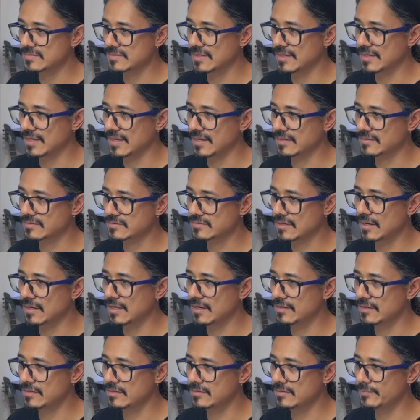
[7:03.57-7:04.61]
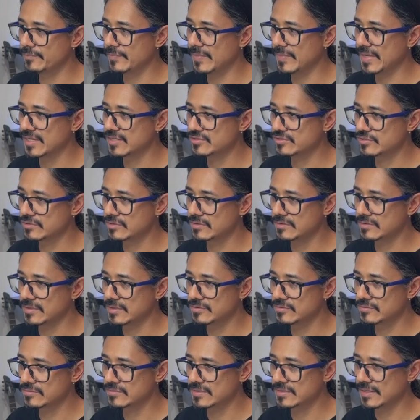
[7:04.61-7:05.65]
the hex color. Make sure that
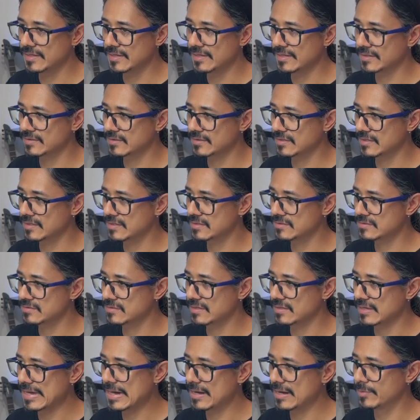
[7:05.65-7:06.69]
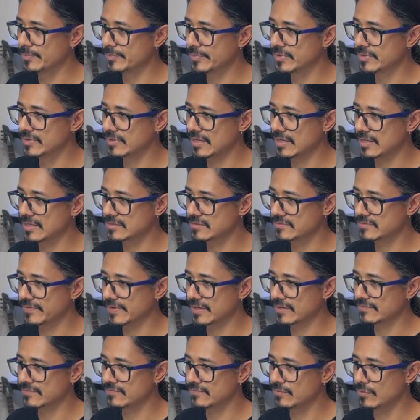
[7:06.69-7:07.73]
you select this output as
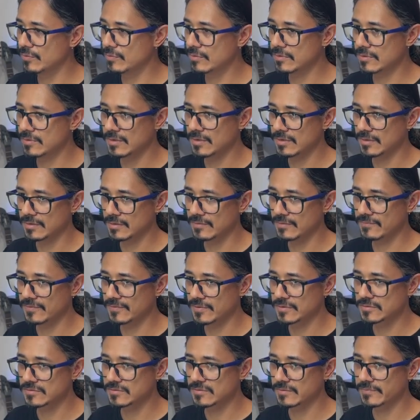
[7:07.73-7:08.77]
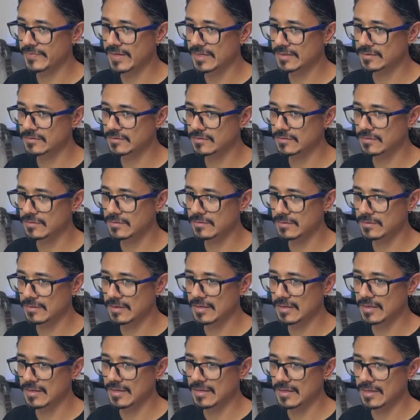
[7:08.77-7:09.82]
vec4, convert to vector.
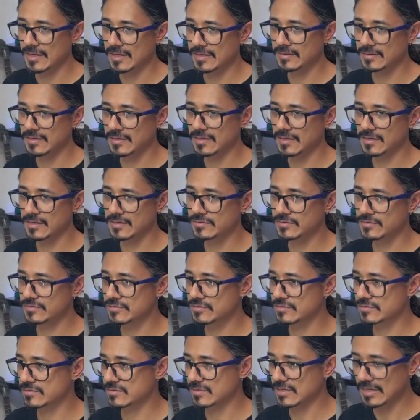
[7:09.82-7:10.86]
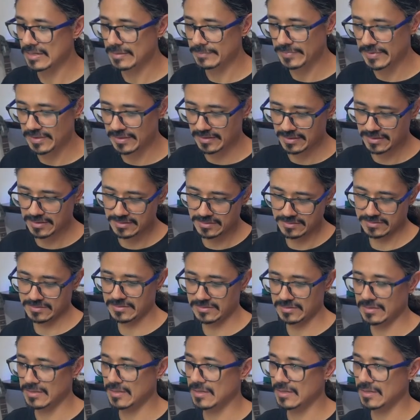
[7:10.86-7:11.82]
And here you just copy this.